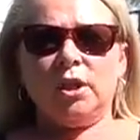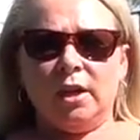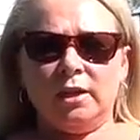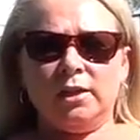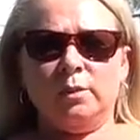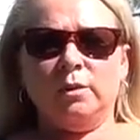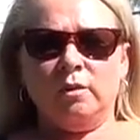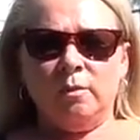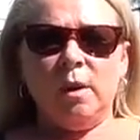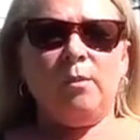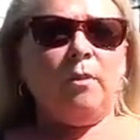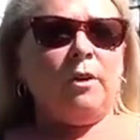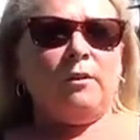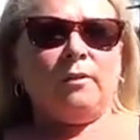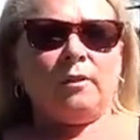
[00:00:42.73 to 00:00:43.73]
as you would
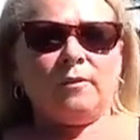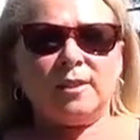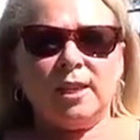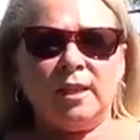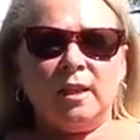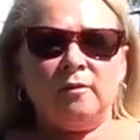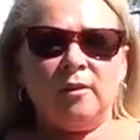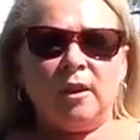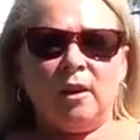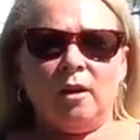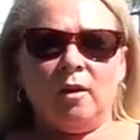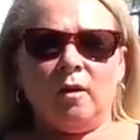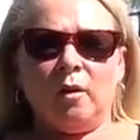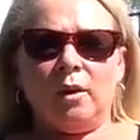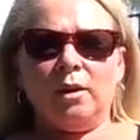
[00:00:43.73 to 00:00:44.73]
remember if you've seen that
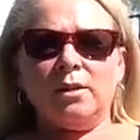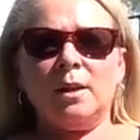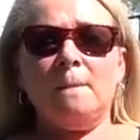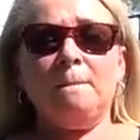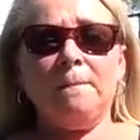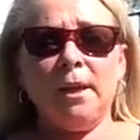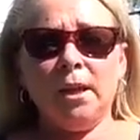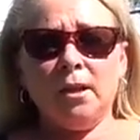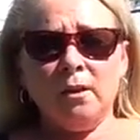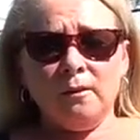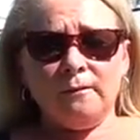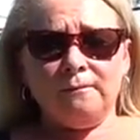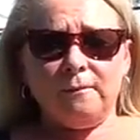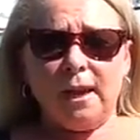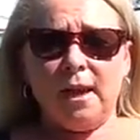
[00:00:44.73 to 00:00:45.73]
video, he's a big
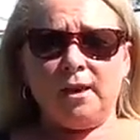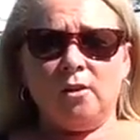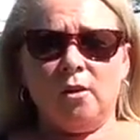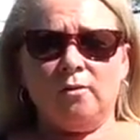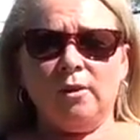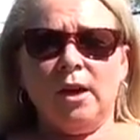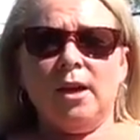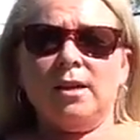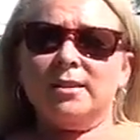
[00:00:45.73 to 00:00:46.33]
fan of,